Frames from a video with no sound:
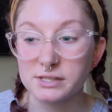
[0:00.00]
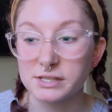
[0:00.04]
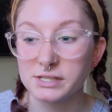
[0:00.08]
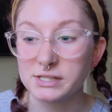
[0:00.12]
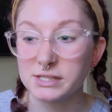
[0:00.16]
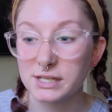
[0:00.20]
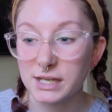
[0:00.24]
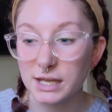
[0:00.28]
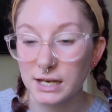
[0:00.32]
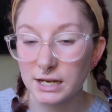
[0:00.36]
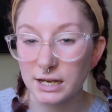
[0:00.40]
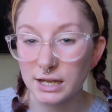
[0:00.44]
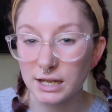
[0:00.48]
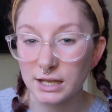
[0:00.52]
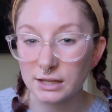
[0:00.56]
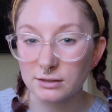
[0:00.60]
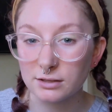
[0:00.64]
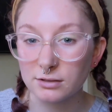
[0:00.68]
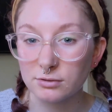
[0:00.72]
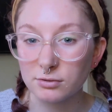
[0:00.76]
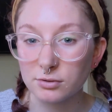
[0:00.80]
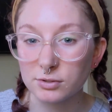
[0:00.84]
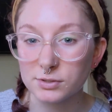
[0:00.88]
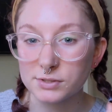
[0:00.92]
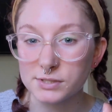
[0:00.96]
is getting the
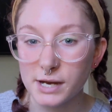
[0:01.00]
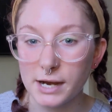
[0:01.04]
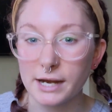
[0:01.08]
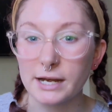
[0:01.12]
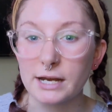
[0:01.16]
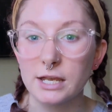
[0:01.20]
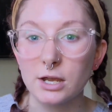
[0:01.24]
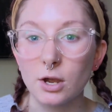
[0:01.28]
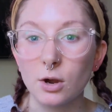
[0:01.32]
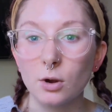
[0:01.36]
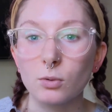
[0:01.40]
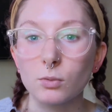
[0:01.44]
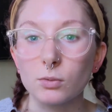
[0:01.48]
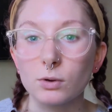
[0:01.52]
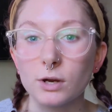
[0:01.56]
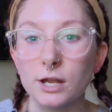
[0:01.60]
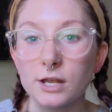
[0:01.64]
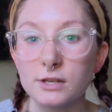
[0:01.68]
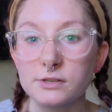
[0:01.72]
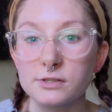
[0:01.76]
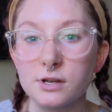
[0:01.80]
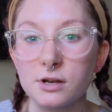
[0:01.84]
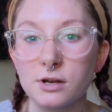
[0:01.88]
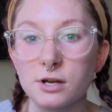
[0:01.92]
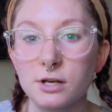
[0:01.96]
little tiny
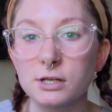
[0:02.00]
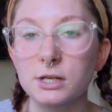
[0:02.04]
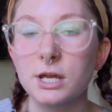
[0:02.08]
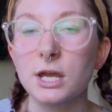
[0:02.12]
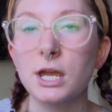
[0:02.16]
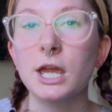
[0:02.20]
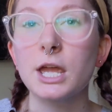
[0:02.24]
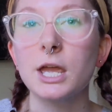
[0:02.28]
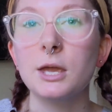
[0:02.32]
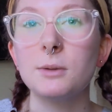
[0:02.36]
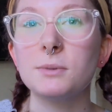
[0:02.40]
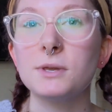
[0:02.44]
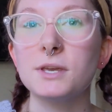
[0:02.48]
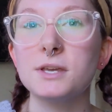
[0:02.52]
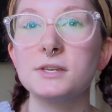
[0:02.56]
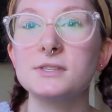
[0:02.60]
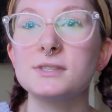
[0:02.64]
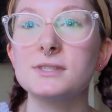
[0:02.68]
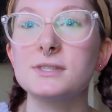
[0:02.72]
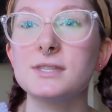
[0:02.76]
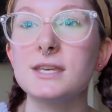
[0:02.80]
O-rings on, because